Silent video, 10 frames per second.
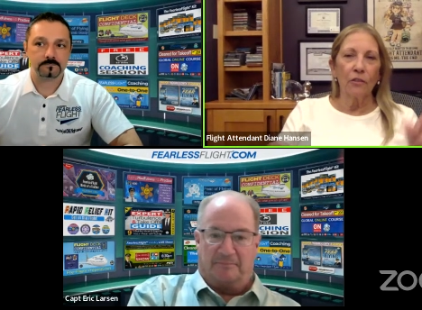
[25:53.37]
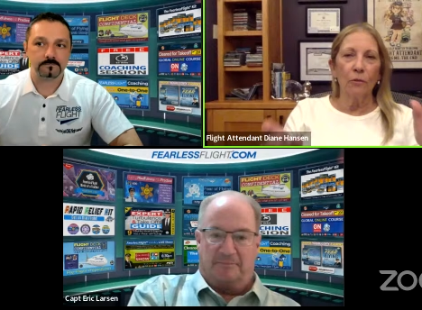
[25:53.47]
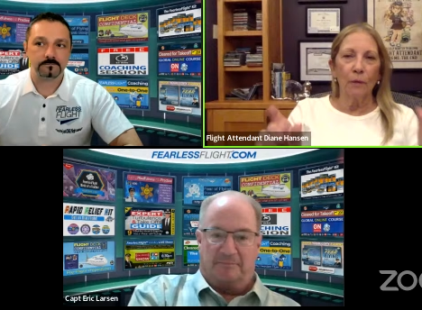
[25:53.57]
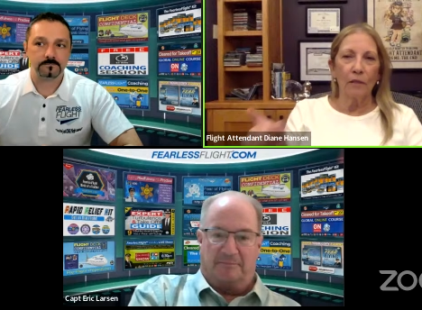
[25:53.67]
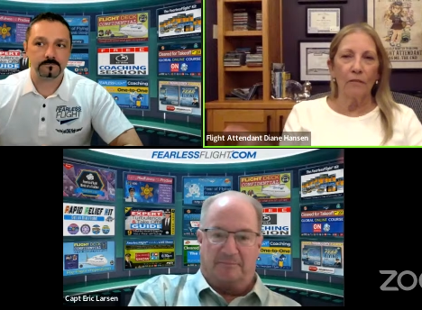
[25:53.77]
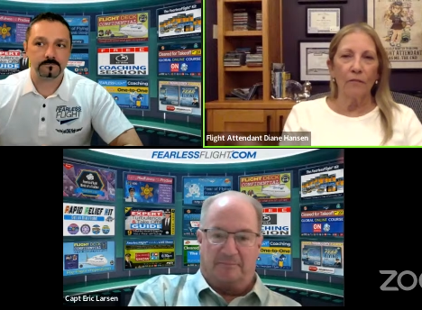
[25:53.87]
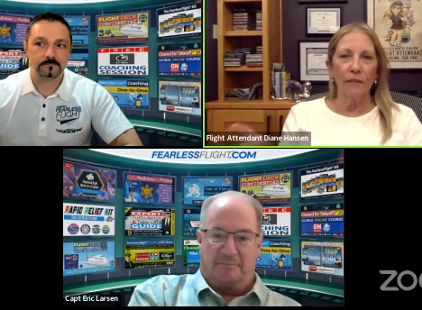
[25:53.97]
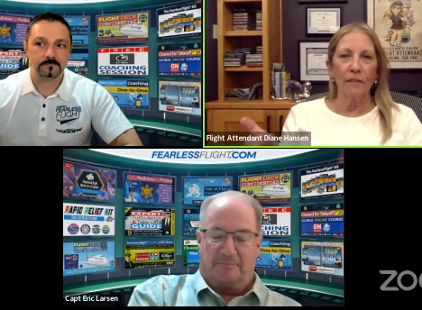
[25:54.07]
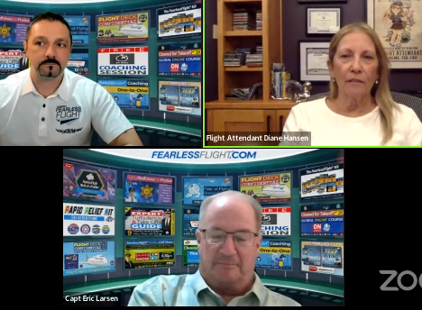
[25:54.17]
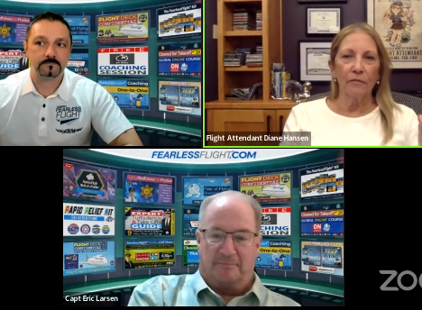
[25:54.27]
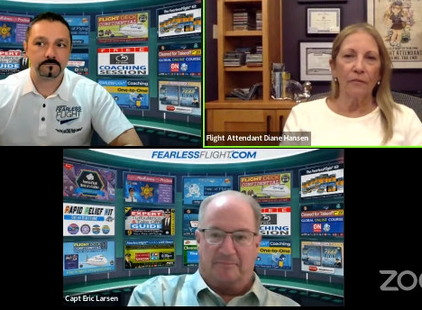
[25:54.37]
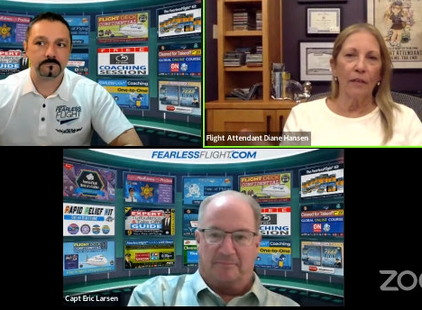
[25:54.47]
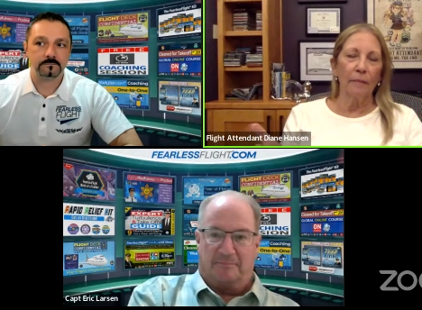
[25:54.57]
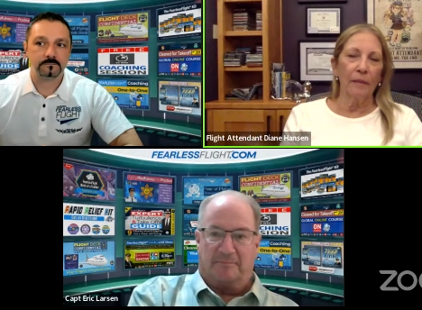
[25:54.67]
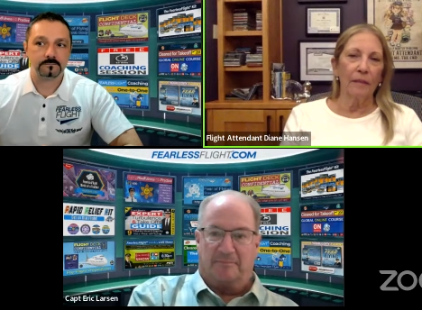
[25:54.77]
Speaker 1: two critical phases of
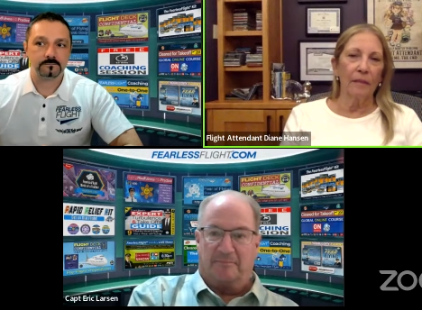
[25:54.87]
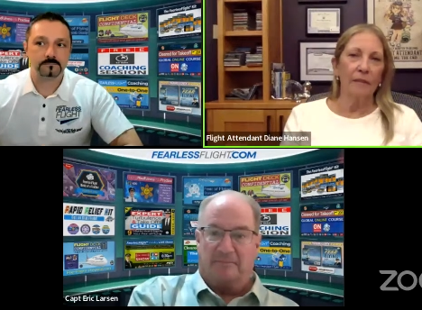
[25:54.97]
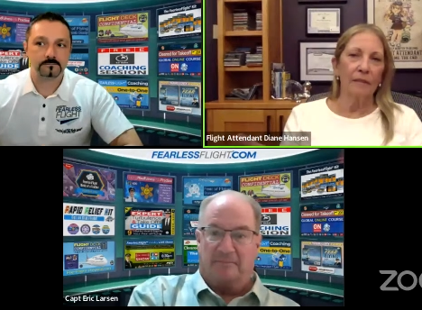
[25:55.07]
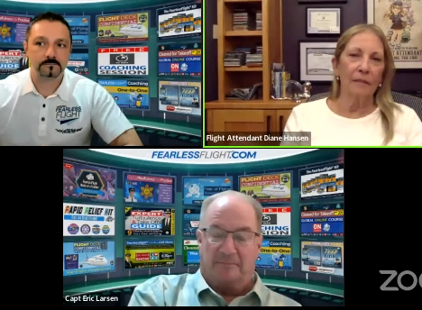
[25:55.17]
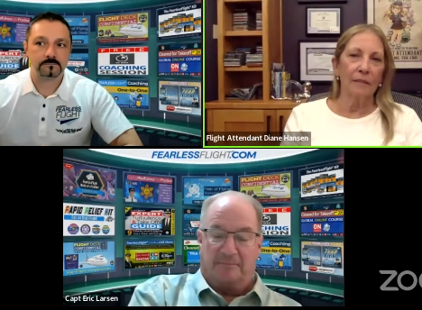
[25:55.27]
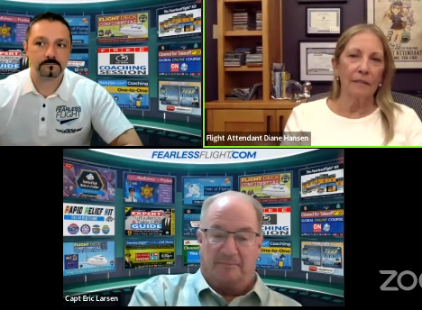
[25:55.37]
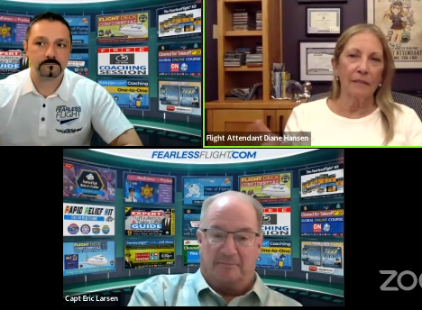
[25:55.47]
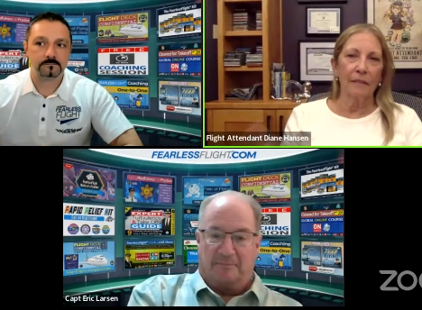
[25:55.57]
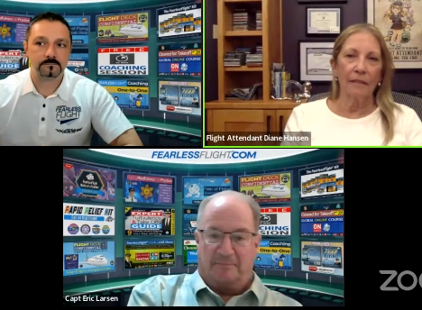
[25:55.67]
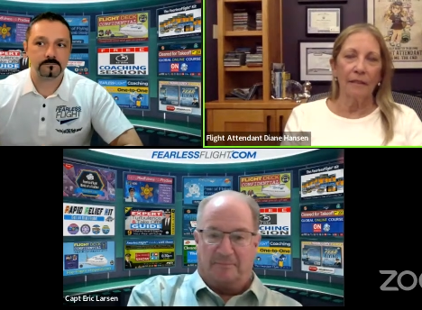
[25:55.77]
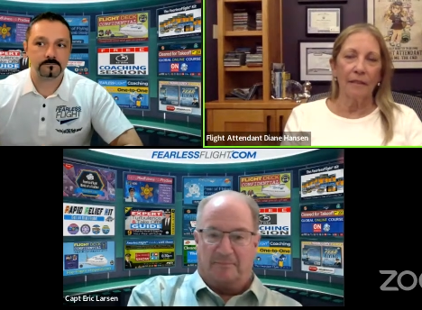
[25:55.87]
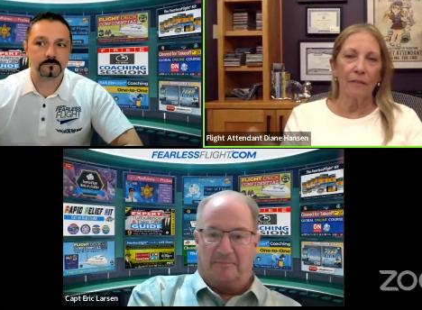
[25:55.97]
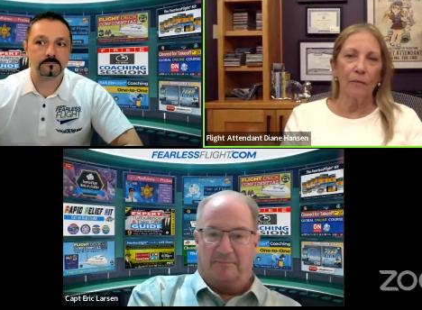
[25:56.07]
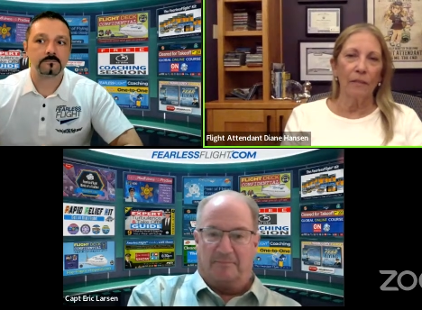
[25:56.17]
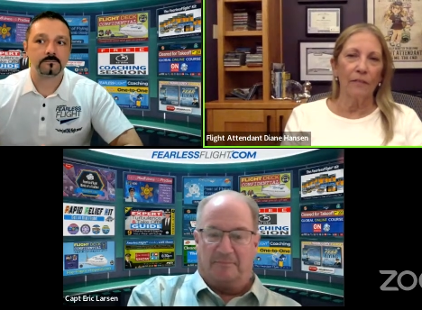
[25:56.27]
flight because statistically that's
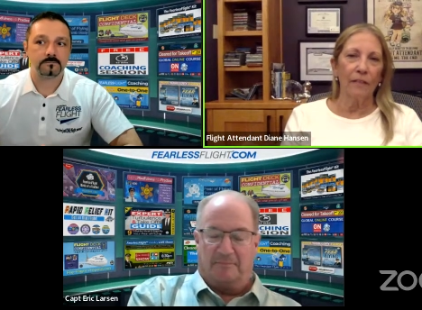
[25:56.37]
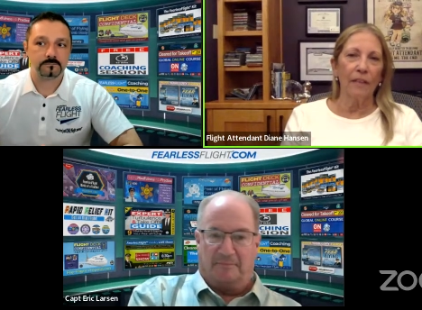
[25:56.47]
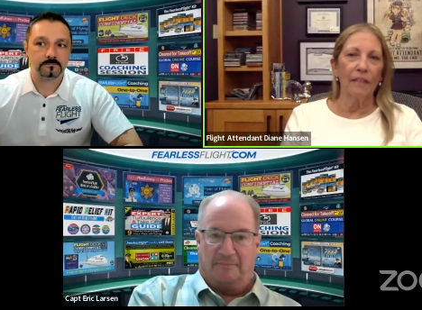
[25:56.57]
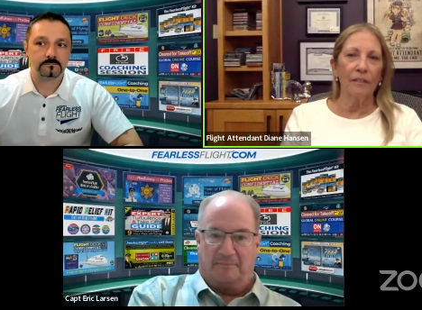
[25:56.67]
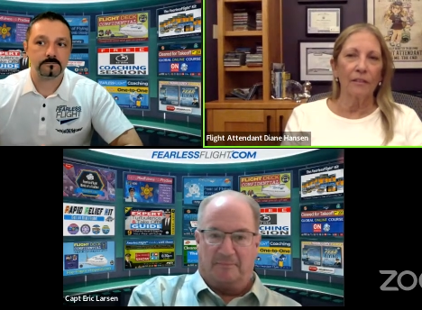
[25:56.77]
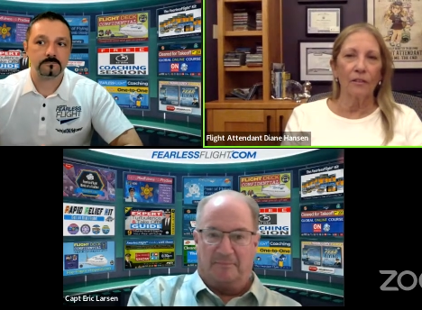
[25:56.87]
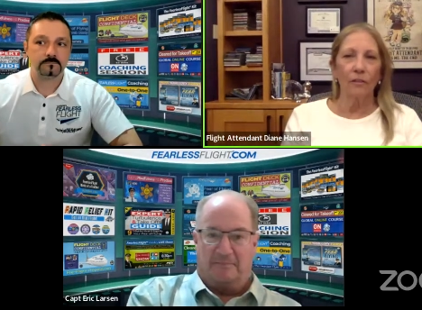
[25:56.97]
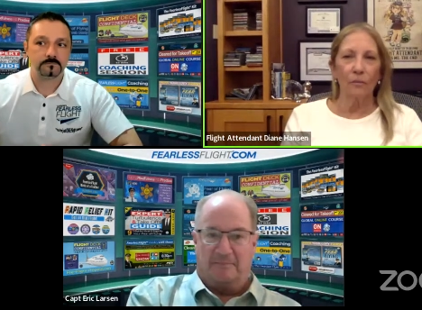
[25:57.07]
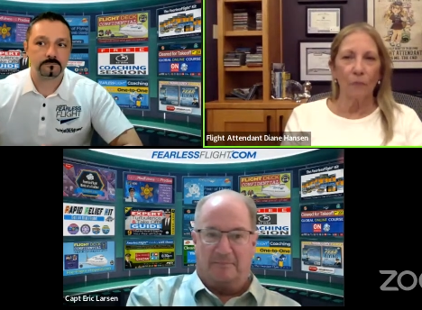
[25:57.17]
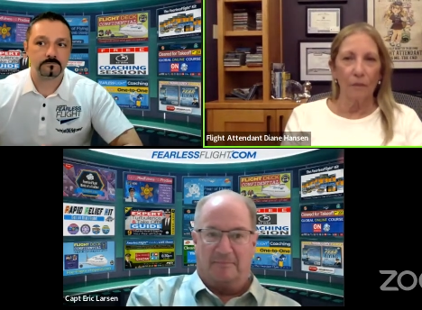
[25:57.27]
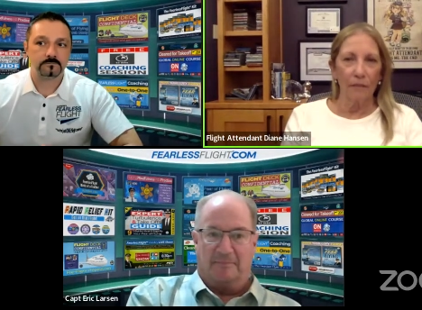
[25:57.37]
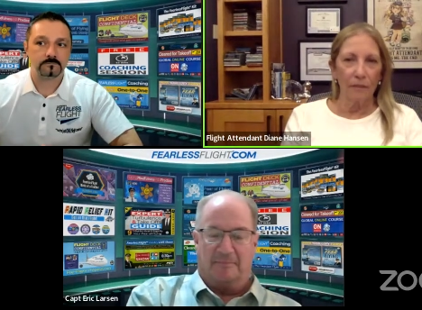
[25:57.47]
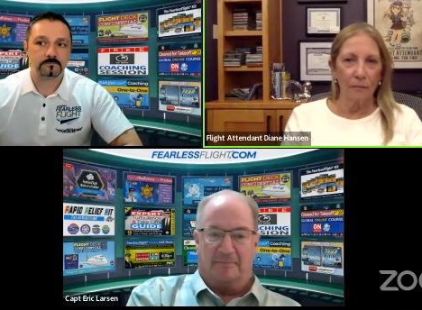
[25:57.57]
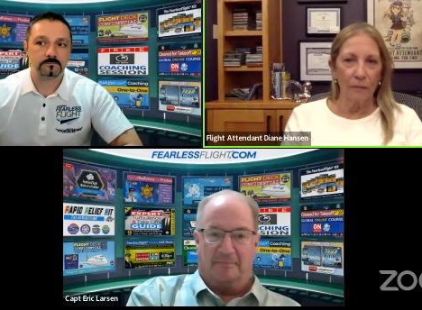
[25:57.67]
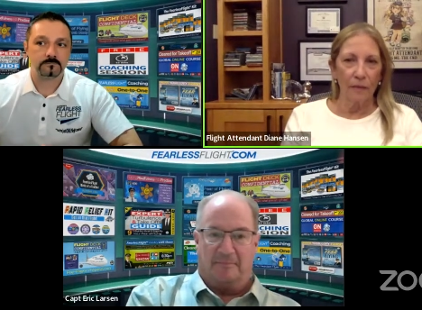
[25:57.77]
when if anything is going to go wrong
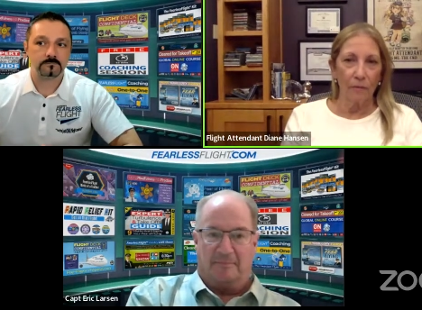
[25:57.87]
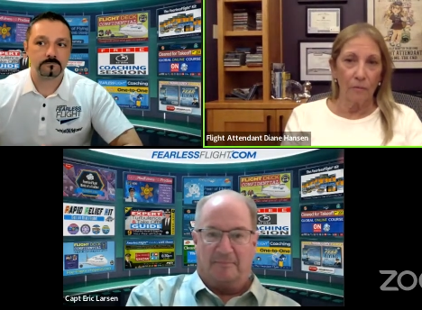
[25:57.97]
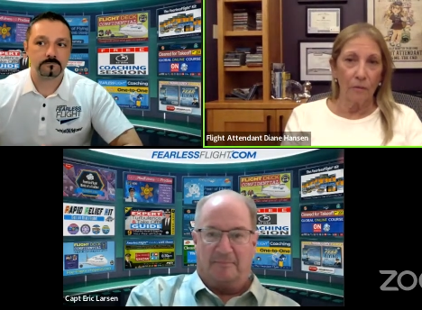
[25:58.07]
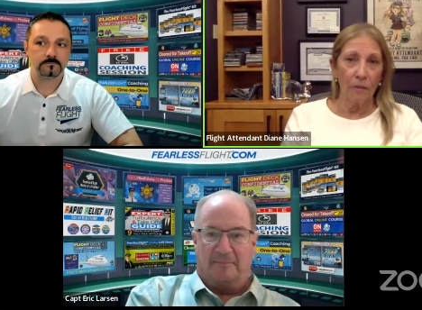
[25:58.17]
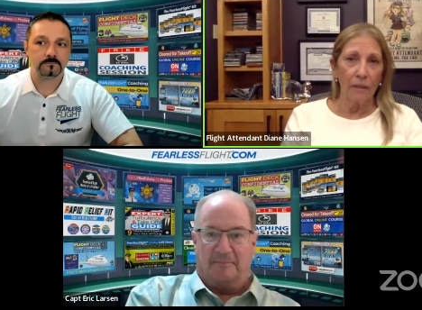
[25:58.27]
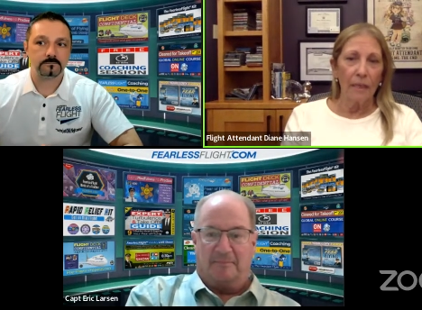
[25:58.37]
that's when they go wrong